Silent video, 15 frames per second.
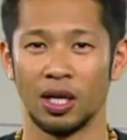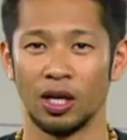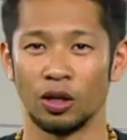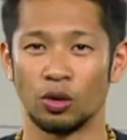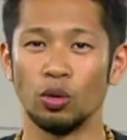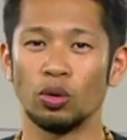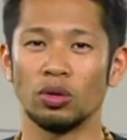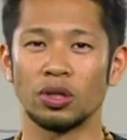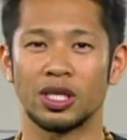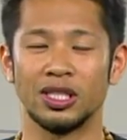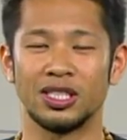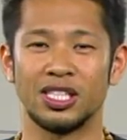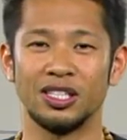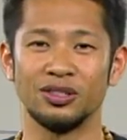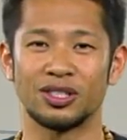Google
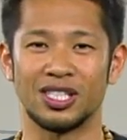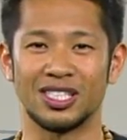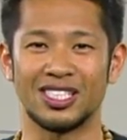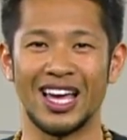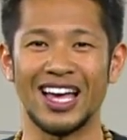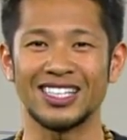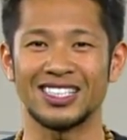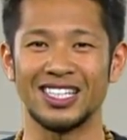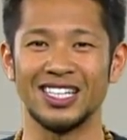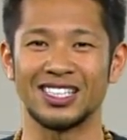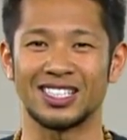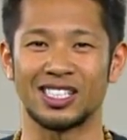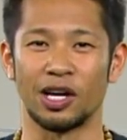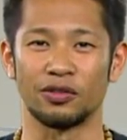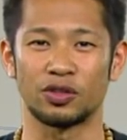continues to test
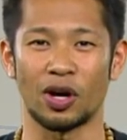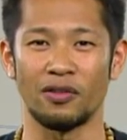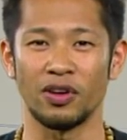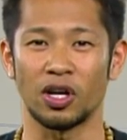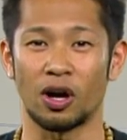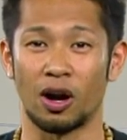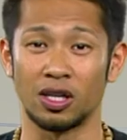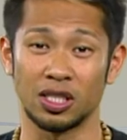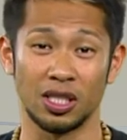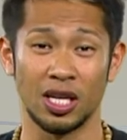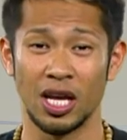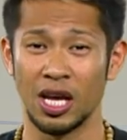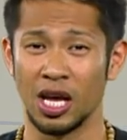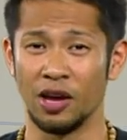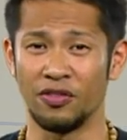its self-driving cars, and
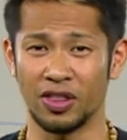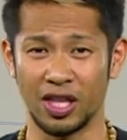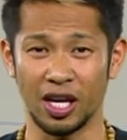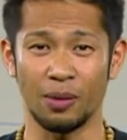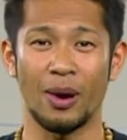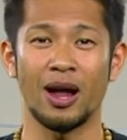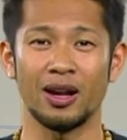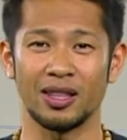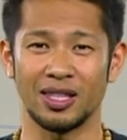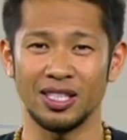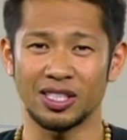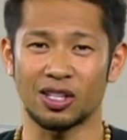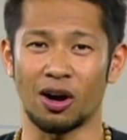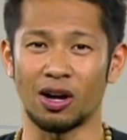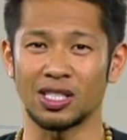if you think about it,
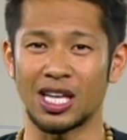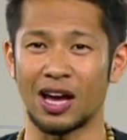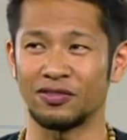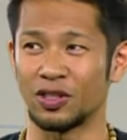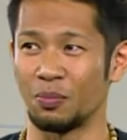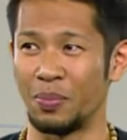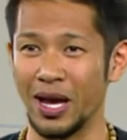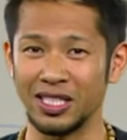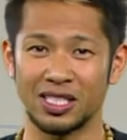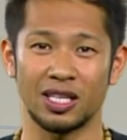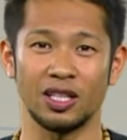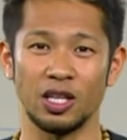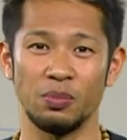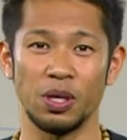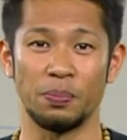these cars have to
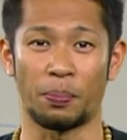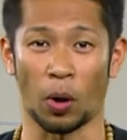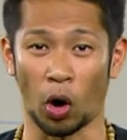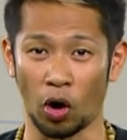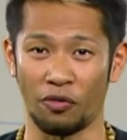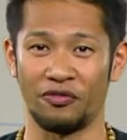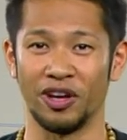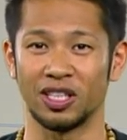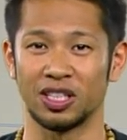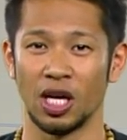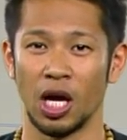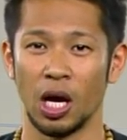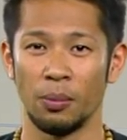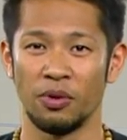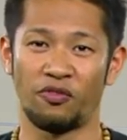basically be perfect
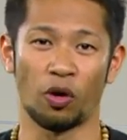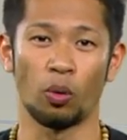before